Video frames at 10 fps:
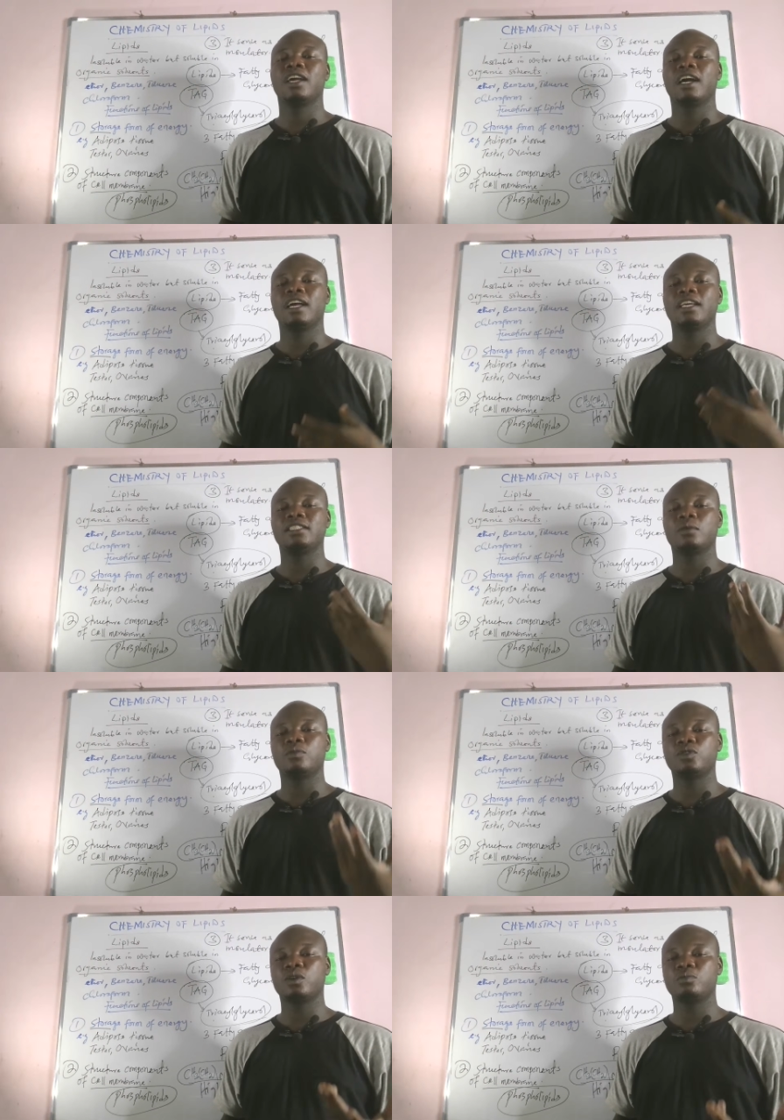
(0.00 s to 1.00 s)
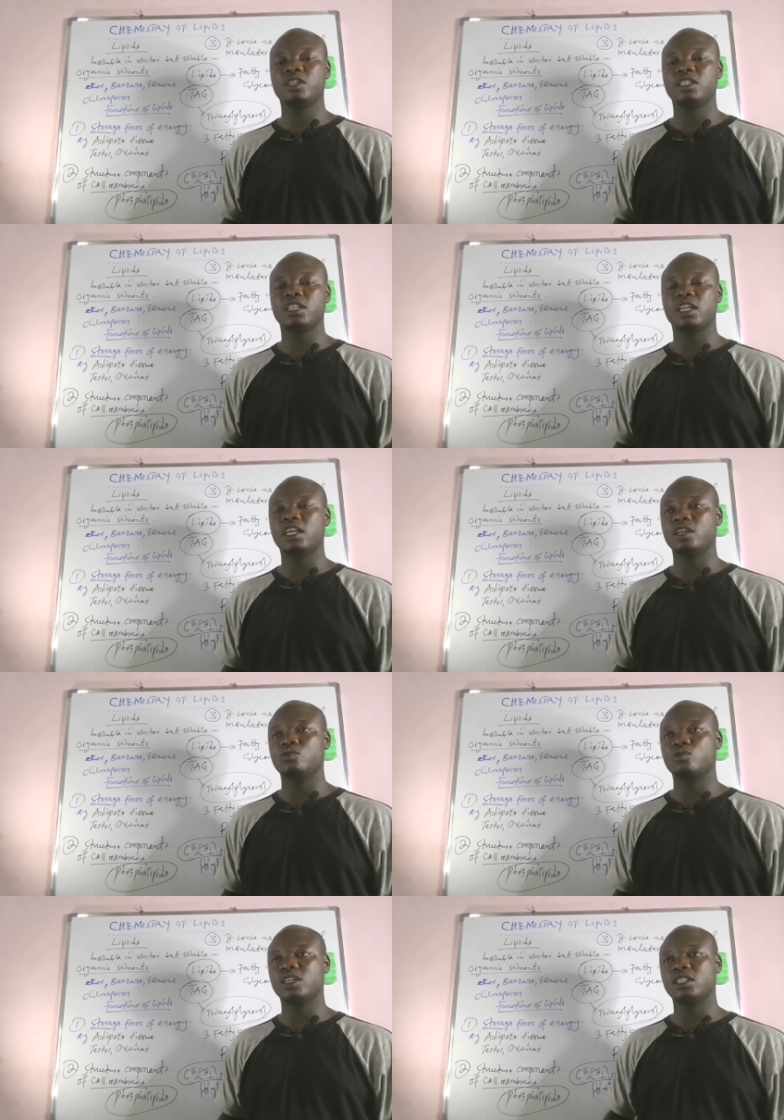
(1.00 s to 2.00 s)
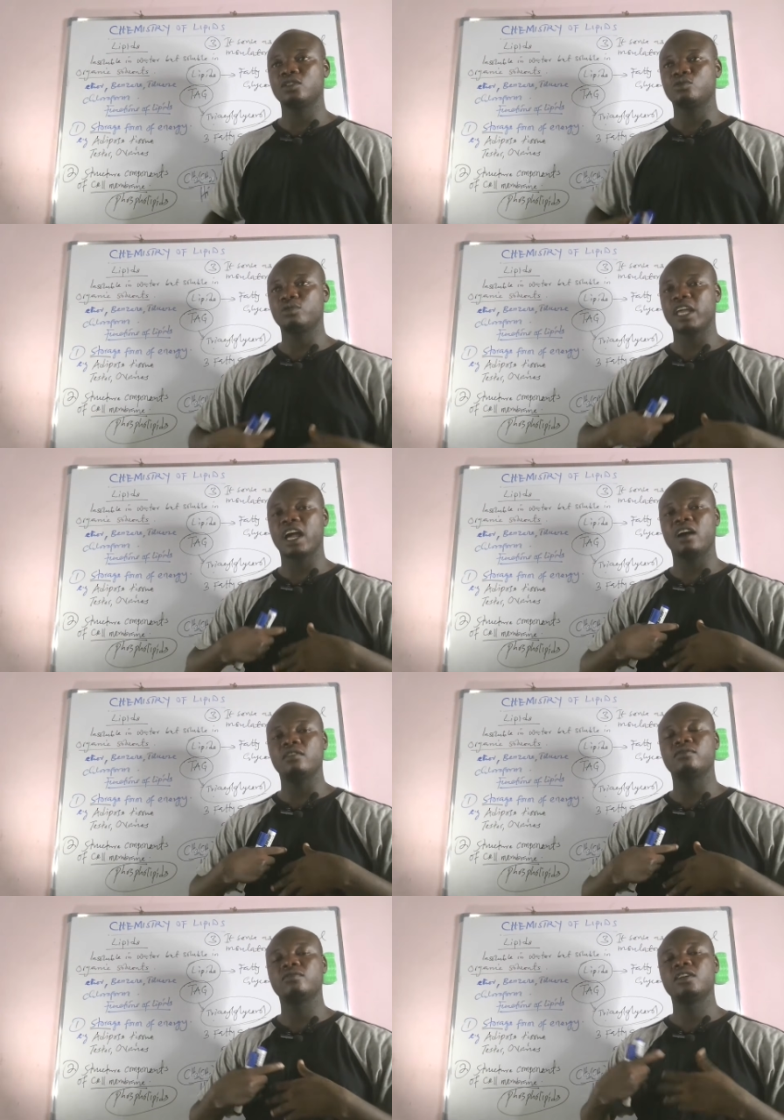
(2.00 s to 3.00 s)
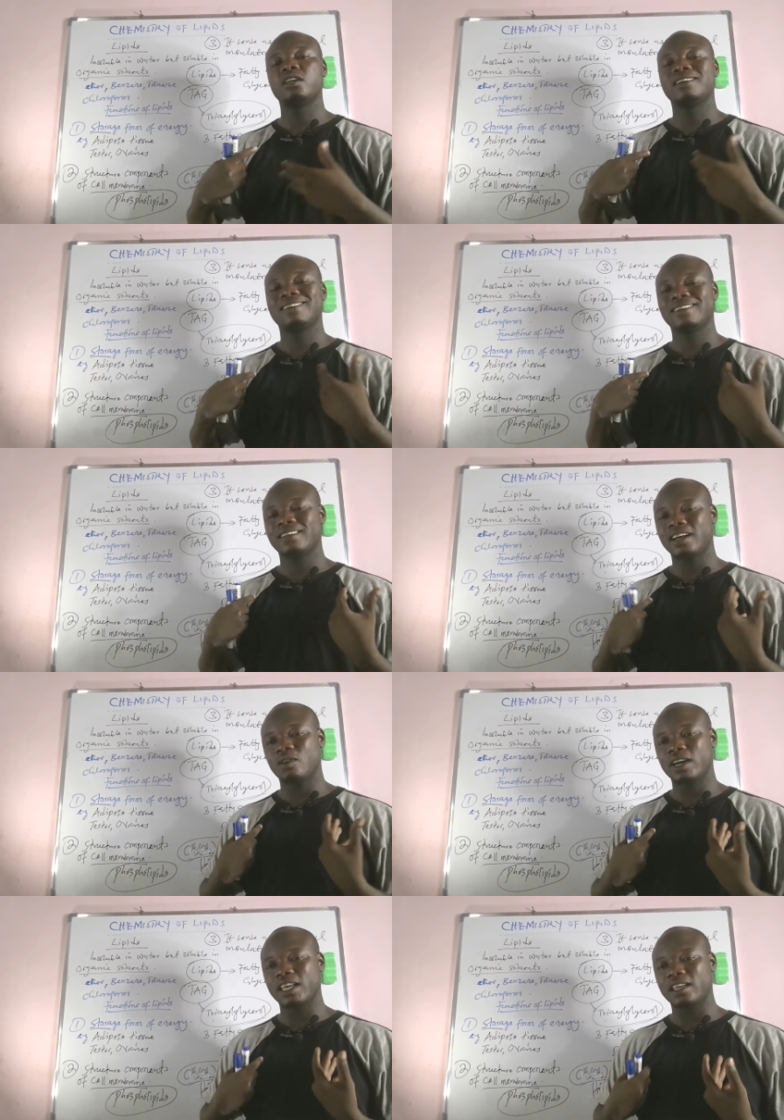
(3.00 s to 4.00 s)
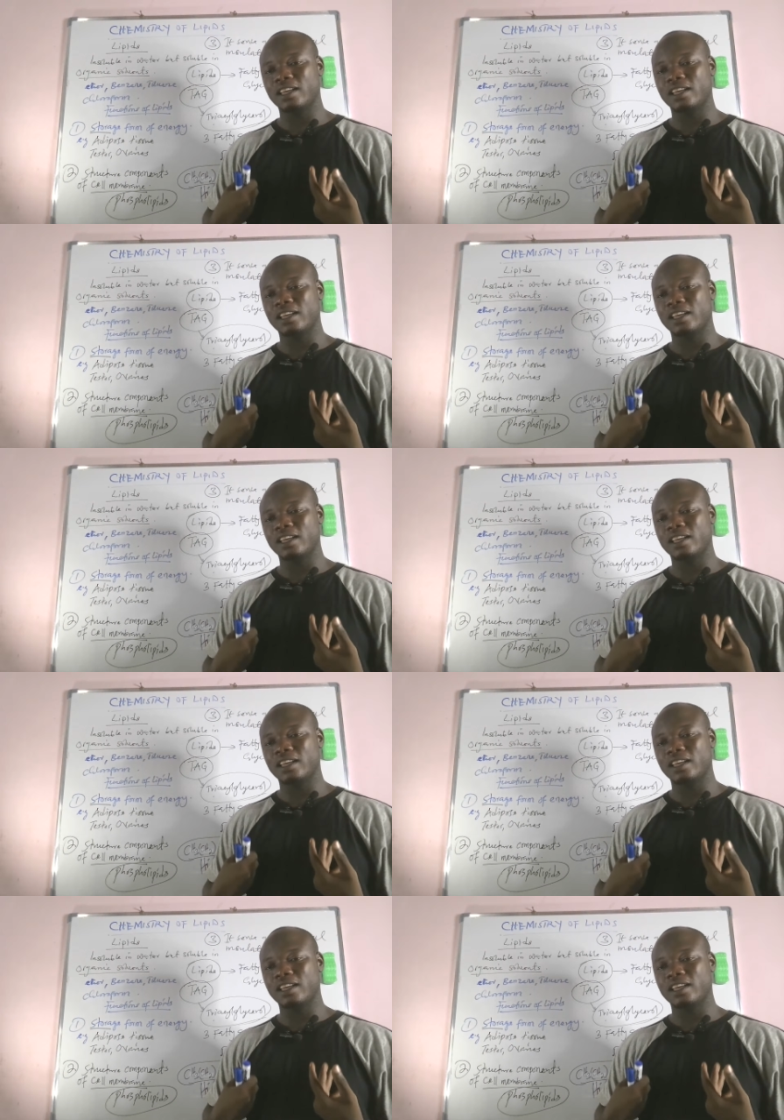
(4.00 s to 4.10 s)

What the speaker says: And examples of these delicate organs, we have our